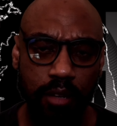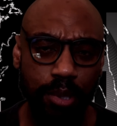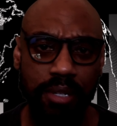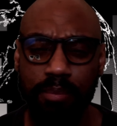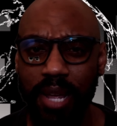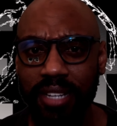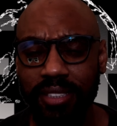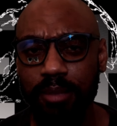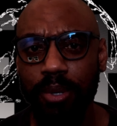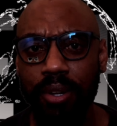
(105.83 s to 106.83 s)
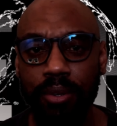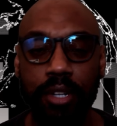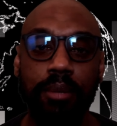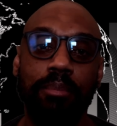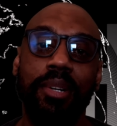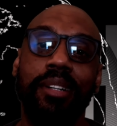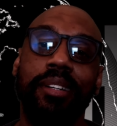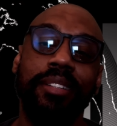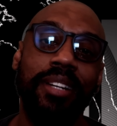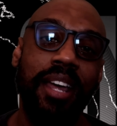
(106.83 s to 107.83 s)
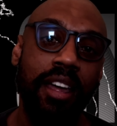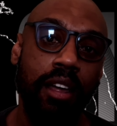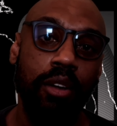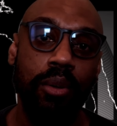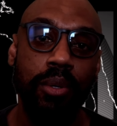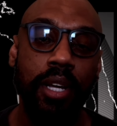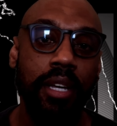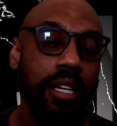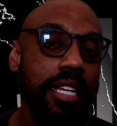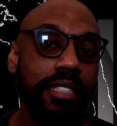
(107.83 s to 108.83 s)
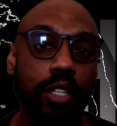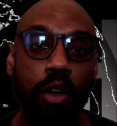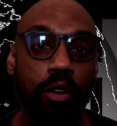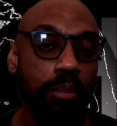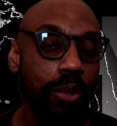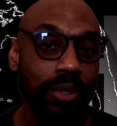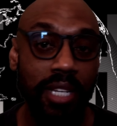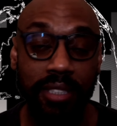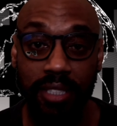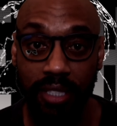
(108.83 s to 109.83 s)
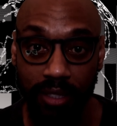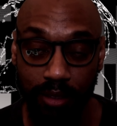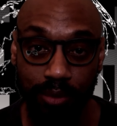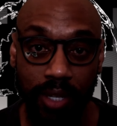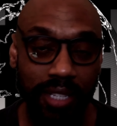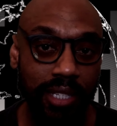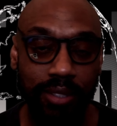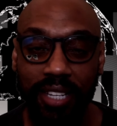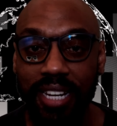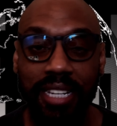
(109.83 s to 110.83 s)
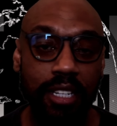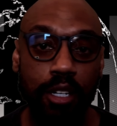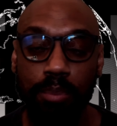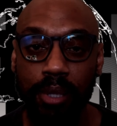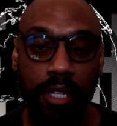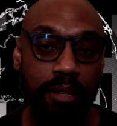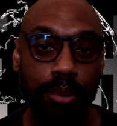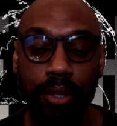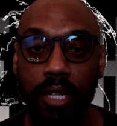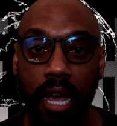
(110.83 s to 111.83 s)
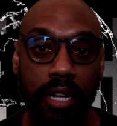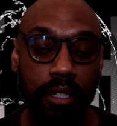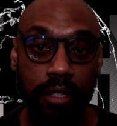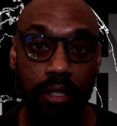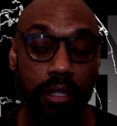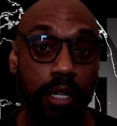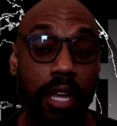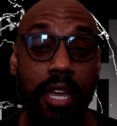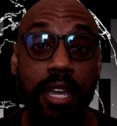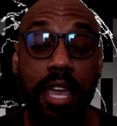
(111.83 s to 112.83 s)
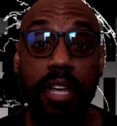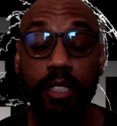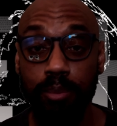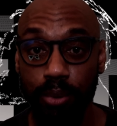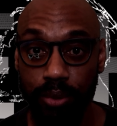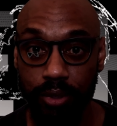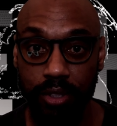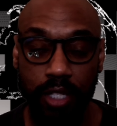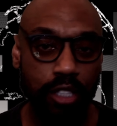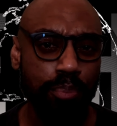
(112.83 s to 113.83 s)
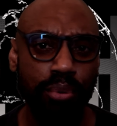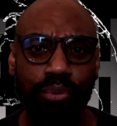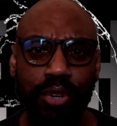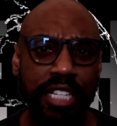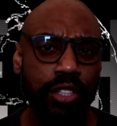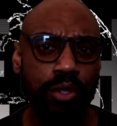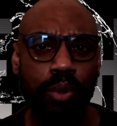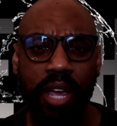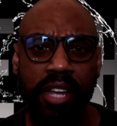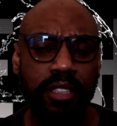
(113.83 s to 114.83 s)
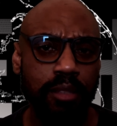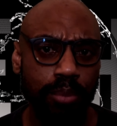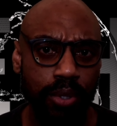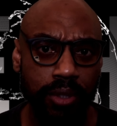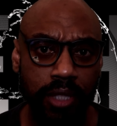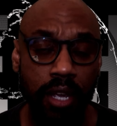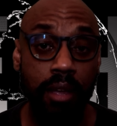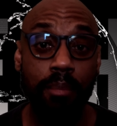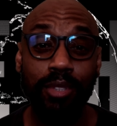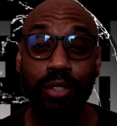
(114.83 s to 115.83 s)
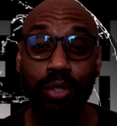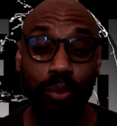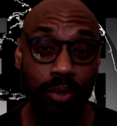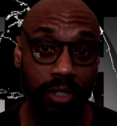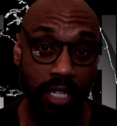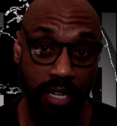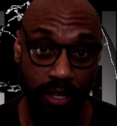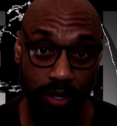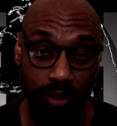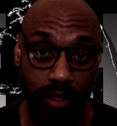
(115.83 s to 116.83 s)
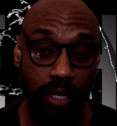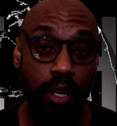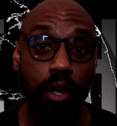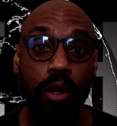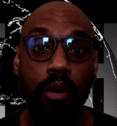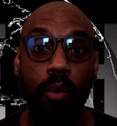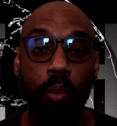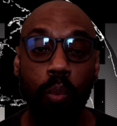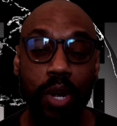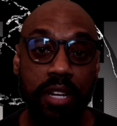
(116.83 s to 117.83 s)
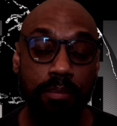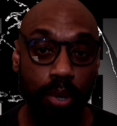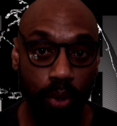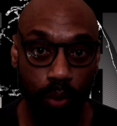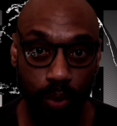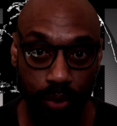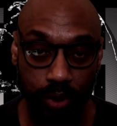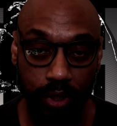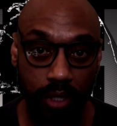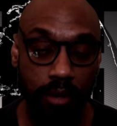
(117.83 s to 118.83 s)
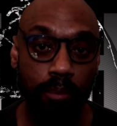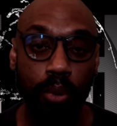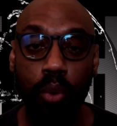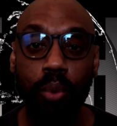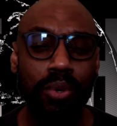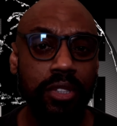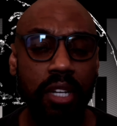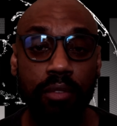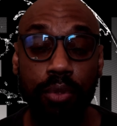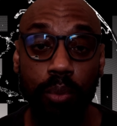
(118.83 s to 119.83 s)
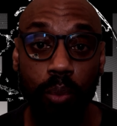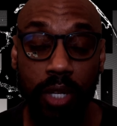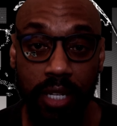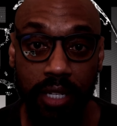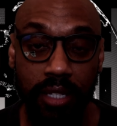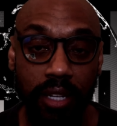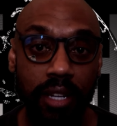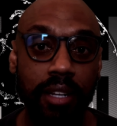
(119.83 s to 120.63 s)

But in basketball, come on now. It's almost as if they're taking a playbook out of the experts, the professional experts, soothsayers, wind blowers, blowers of the wind,